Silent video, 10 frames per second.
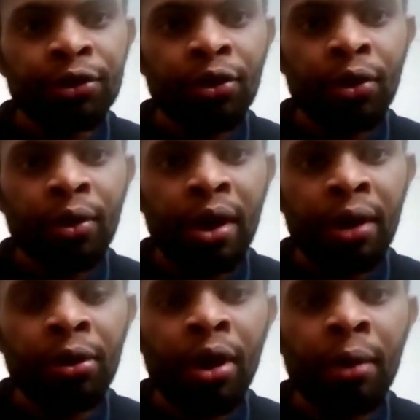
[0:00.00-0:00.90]
so
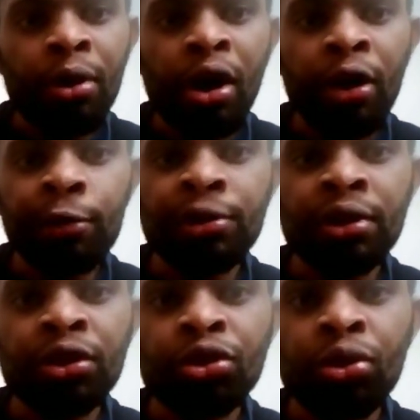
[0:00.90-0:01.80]
I'm not I'm not
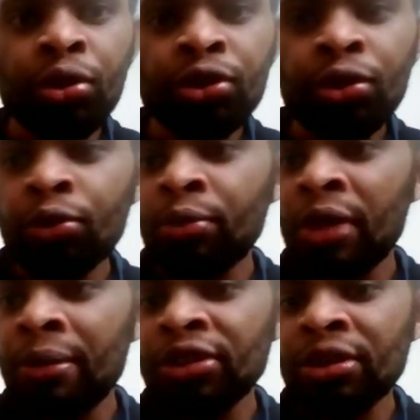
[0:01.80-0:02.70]
100% sure so
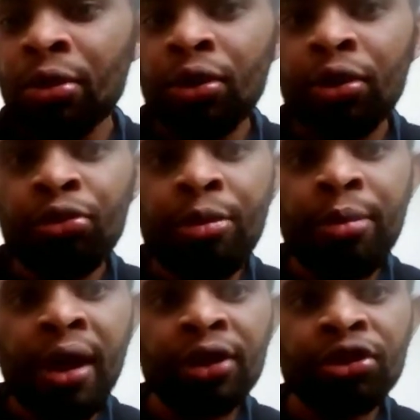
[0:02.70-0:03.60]
maybe someone could
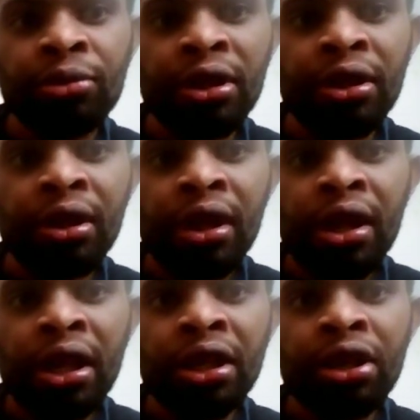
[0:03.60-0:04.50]
reply to me
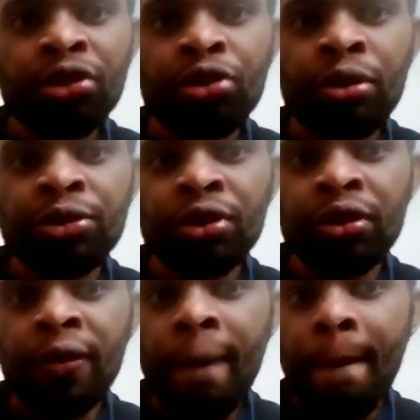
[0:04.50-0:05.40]
in the
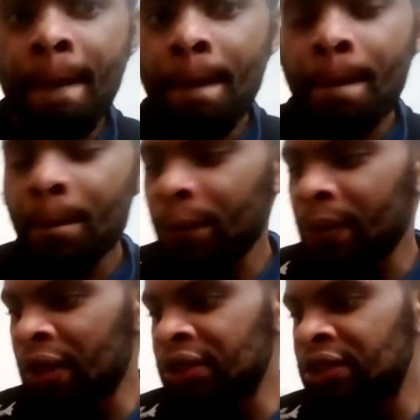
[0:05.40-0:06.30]
description
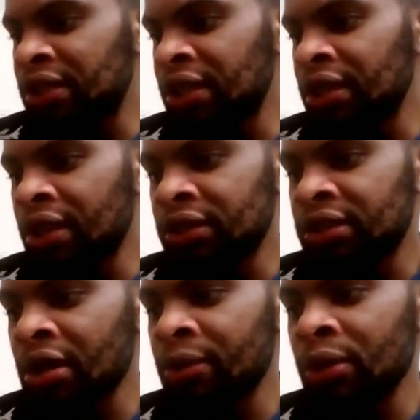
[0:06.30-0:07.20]
and see
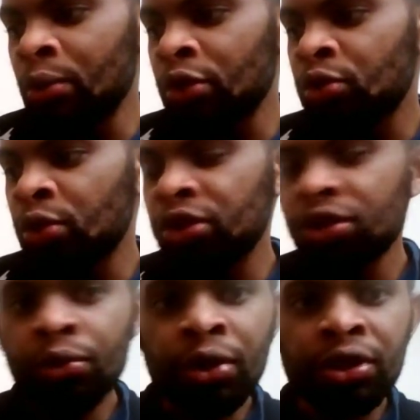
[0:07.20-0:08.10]
and tell me which
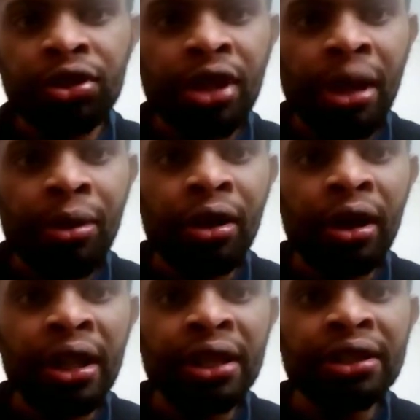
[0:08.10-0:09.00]
which which
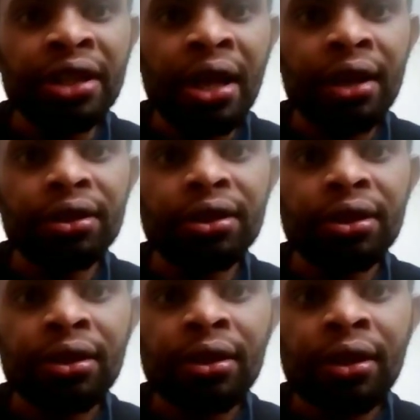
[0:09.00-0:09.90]
chemical it is that
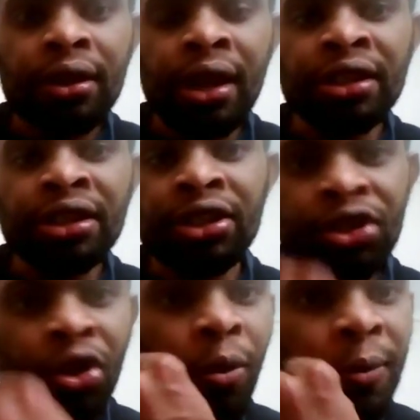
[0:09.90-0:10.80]
that is in
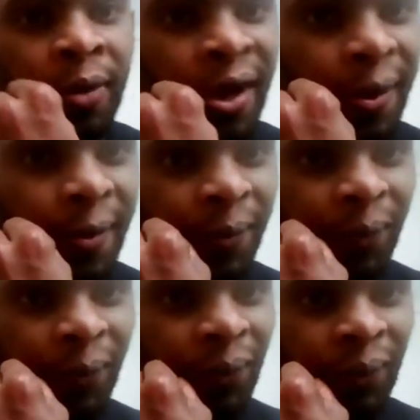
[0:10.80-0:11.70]
soap that
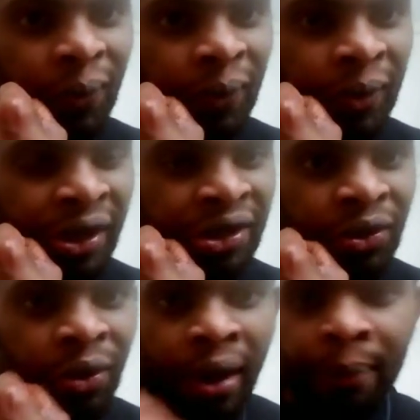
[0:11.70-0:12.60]
that
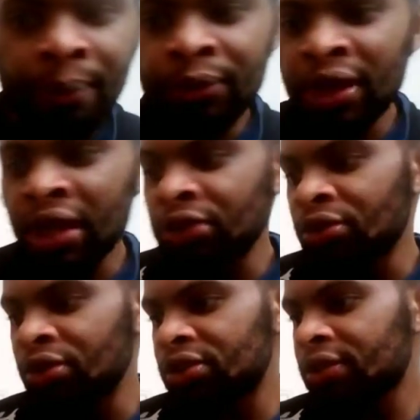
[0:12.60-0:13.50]
is quite
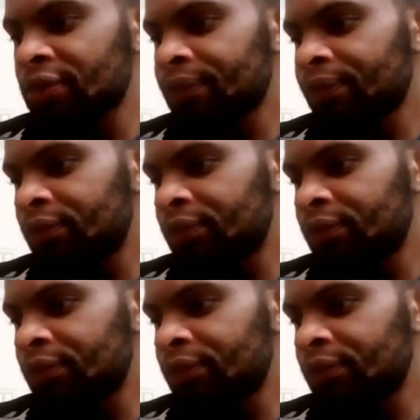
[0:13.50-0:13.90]
dangerous